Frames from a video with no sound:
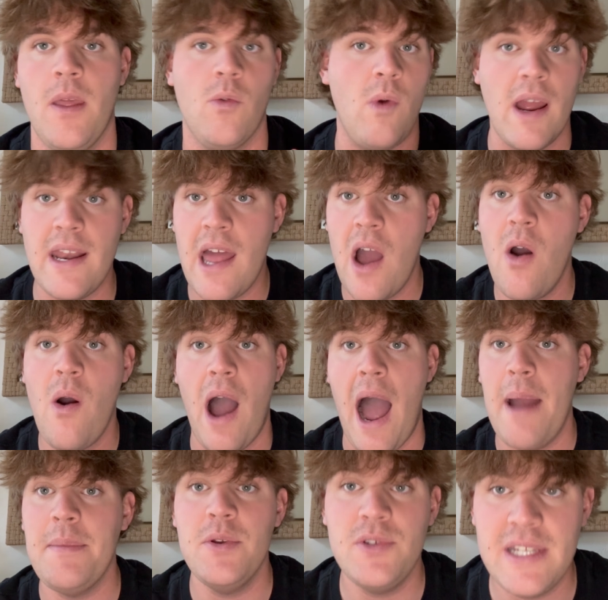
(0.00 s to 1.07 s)
Right now,
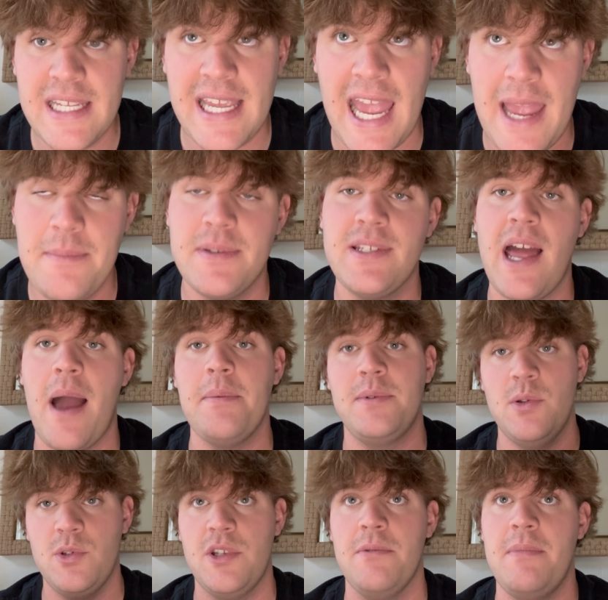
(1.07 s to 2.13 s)
I'm using GameStop
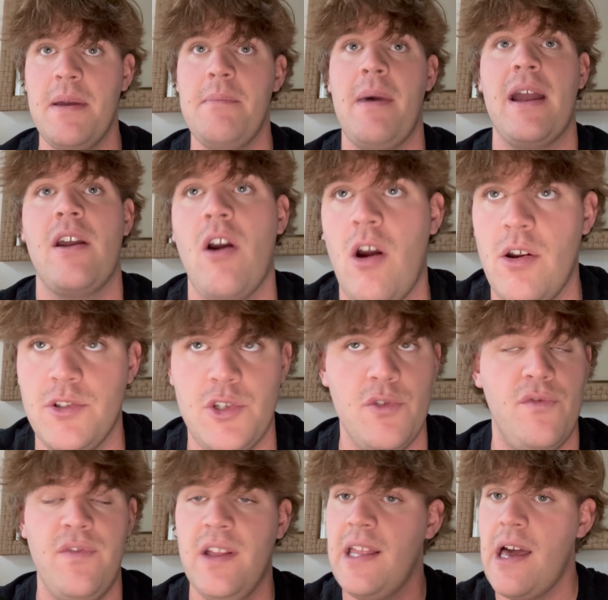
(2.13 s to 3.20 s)
to submit my cards. You
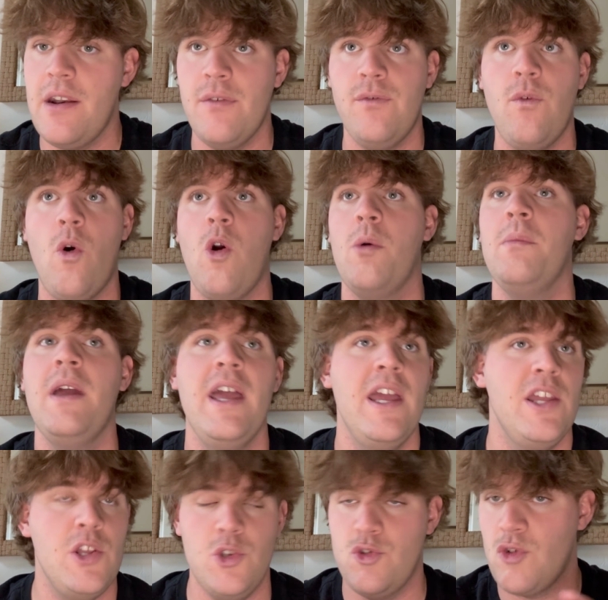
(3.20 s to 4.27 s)
fill out a form,
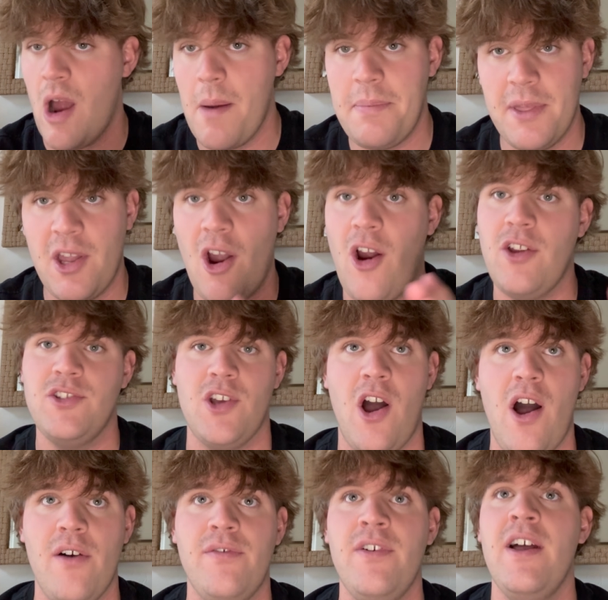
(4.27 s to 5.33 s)
you drop the cards
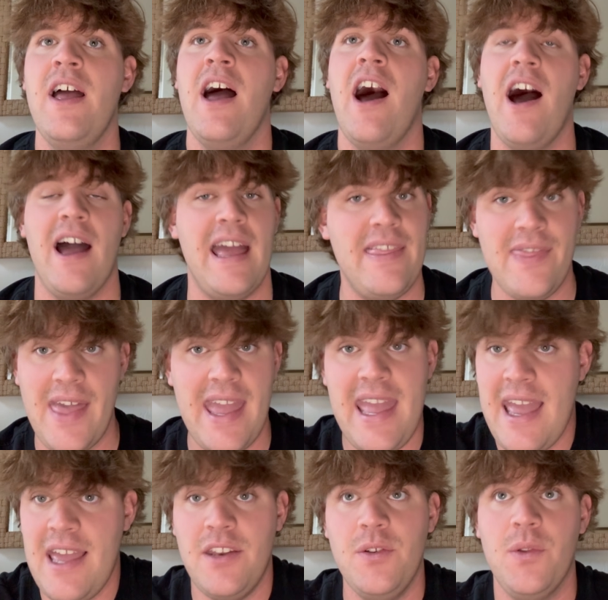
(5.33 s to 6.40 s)
off, and they
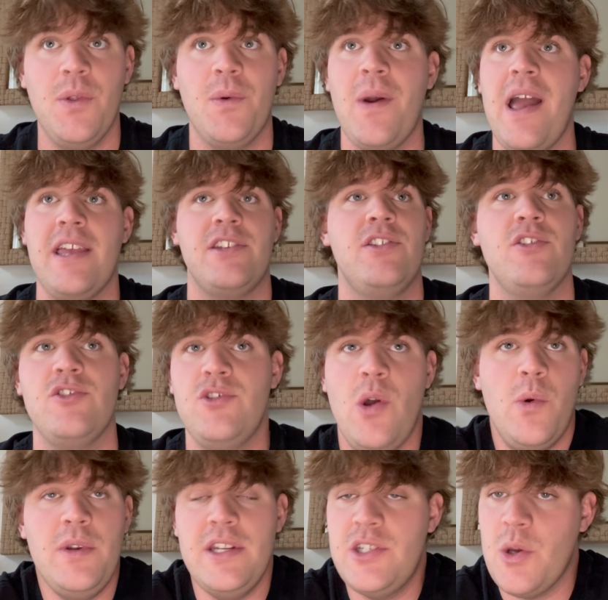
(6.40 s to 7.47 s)
handle the rest. There's
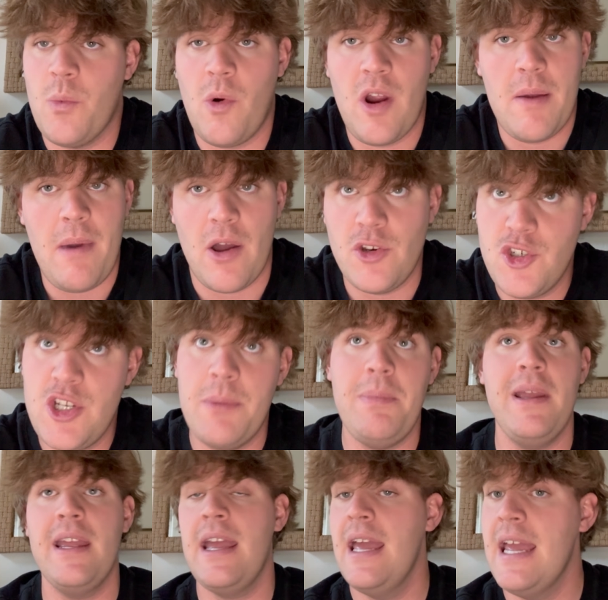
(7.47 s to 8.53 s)
no need to worry about
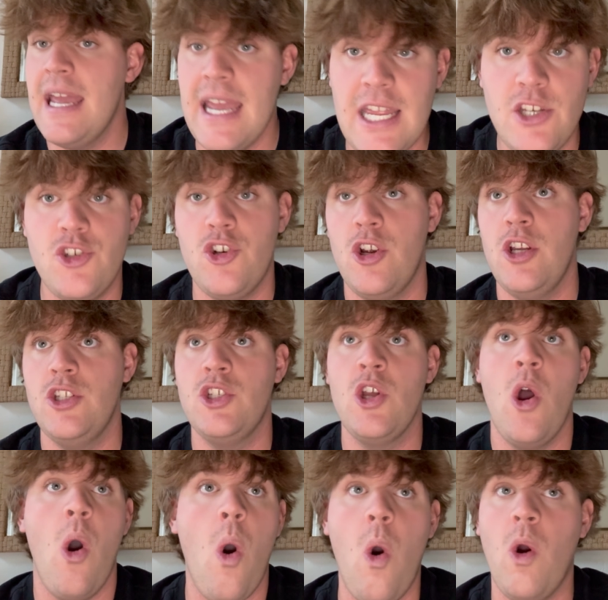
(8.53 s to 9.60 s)
shipping, insurance,
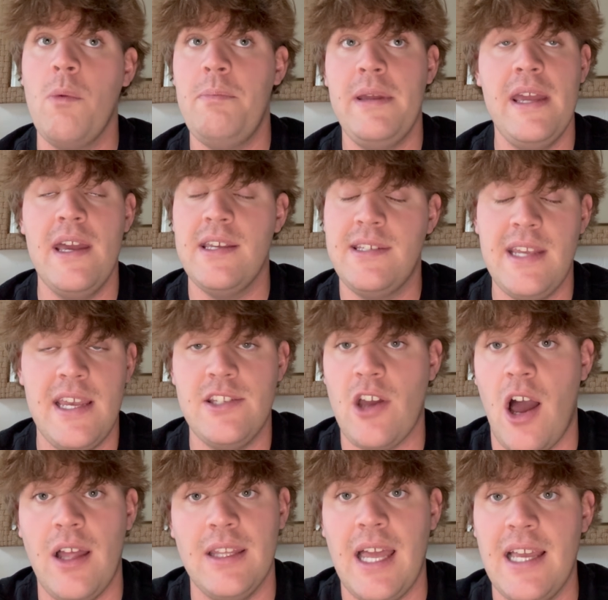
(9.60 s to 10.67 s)
or PSA's
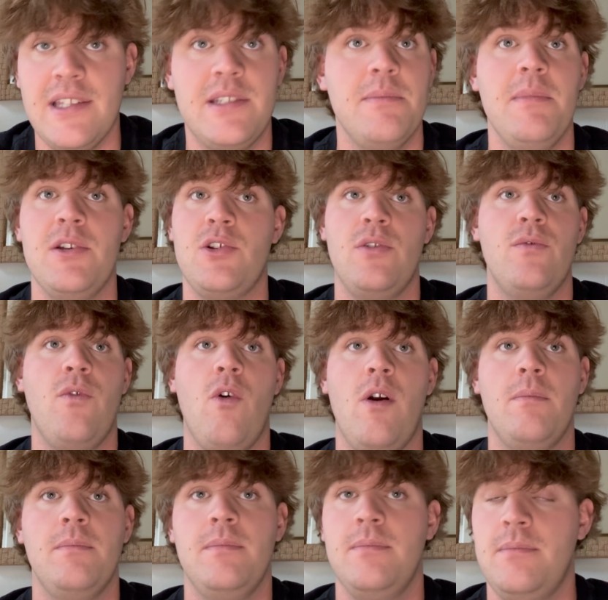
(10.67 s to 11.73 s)
online submission form.